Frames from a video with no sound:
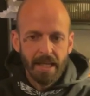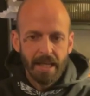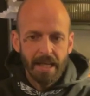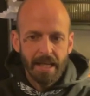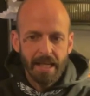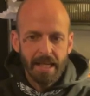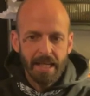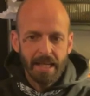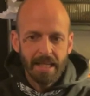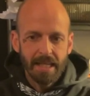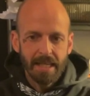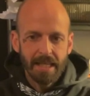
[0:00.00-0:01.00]

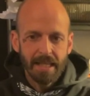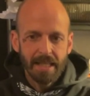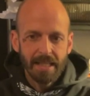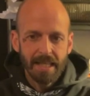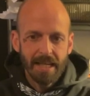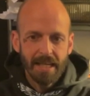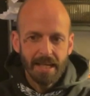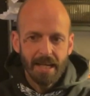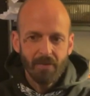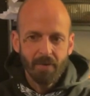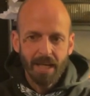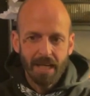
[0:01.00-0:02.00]
And then I
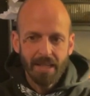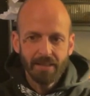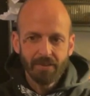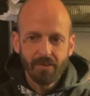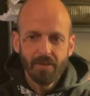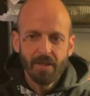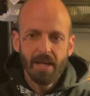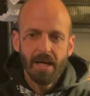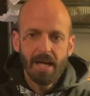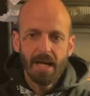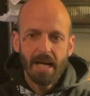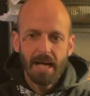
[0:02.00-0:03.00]
realized on
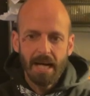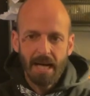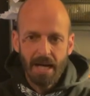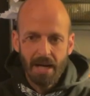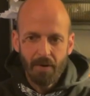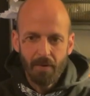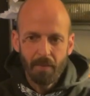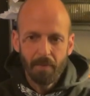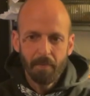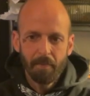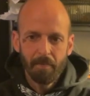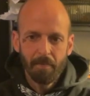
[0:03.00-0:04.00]
how
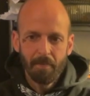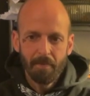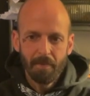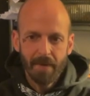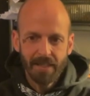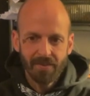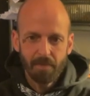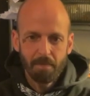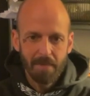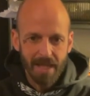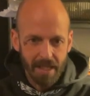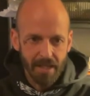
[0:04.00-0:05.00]
much
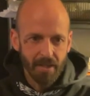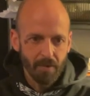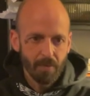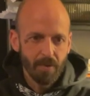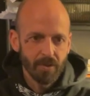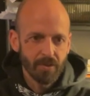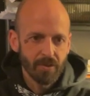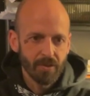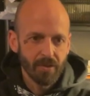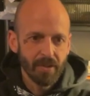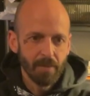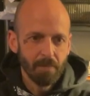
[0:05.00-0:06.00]
bigger was
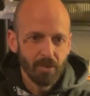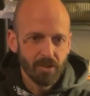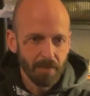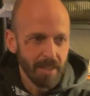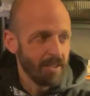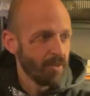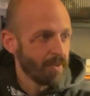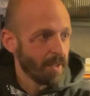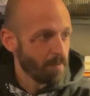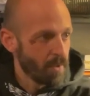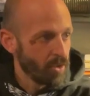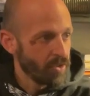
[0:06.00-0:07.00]
the possibility of
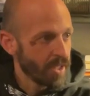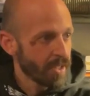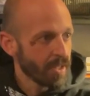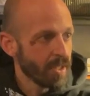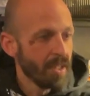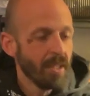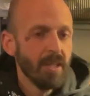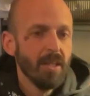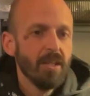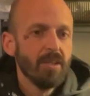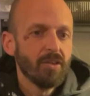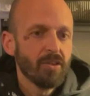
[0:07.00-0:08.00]
that project.
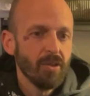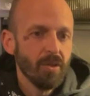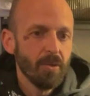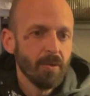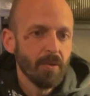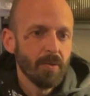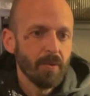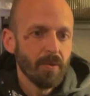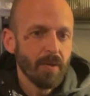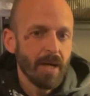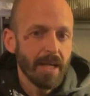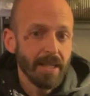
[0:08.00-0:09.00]
So
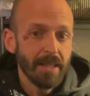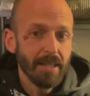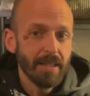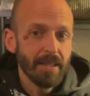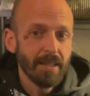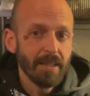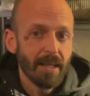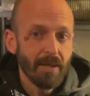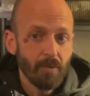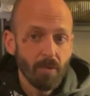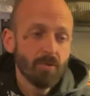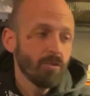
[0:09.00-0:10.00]
I
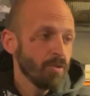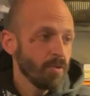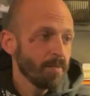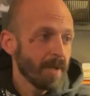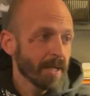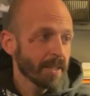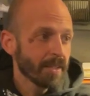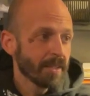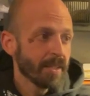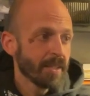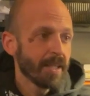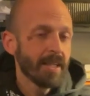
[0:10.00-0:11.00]
wrote to you back
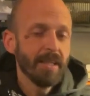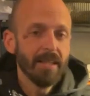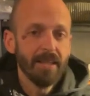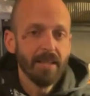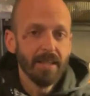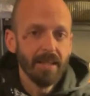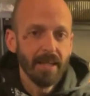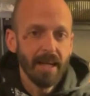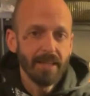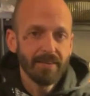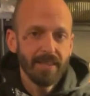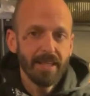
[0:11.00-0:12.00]
and
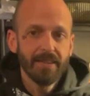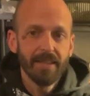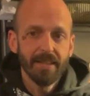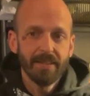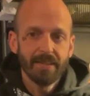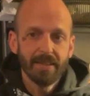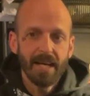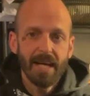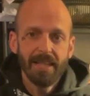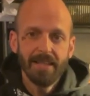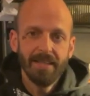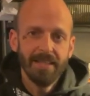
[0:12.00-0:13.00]
I said that
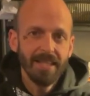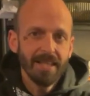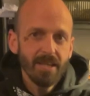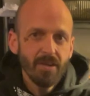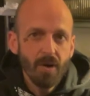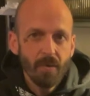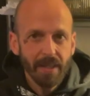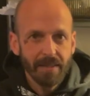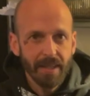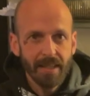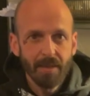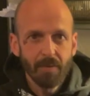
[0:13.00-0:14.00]
I didn't know
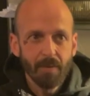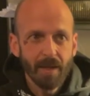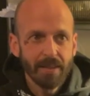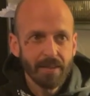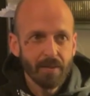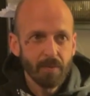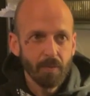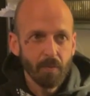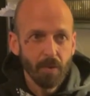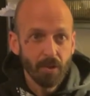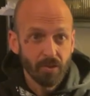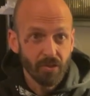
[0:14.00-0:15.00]
exactly what
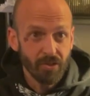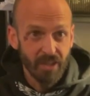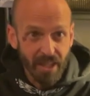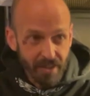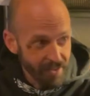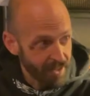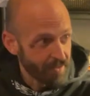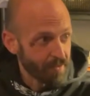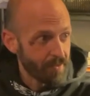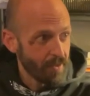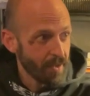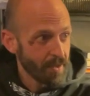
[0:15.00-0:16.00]
was searching
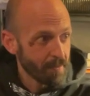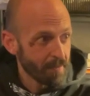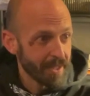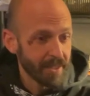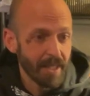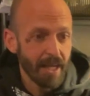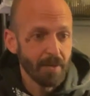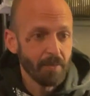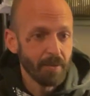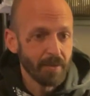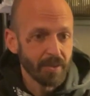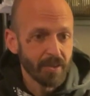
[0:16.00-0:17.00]
for, but I
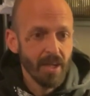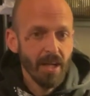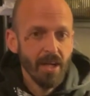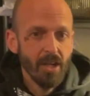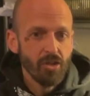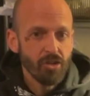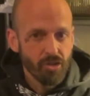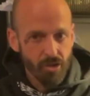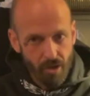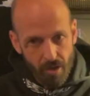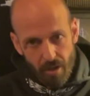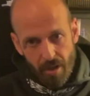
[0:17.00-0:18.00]
was
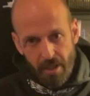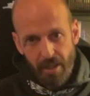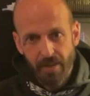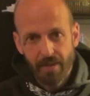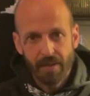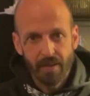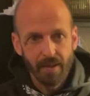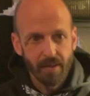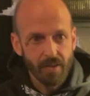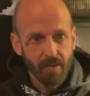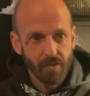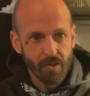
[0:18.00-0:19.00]
sure that
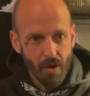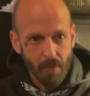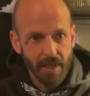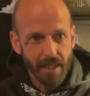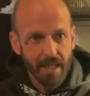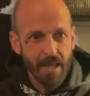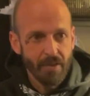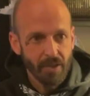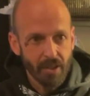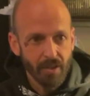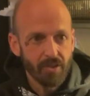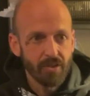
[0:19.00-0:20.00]
drawing in leather
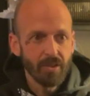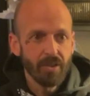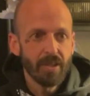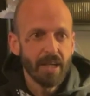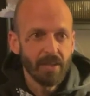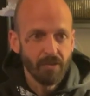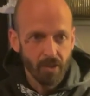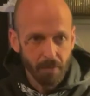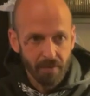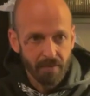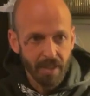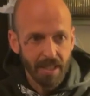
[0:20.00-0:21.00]
culture and Tom
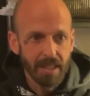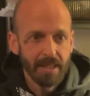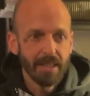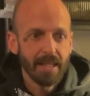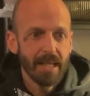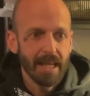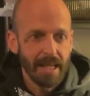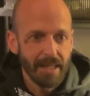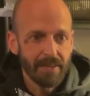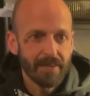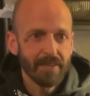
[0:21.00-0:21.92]
of Finland had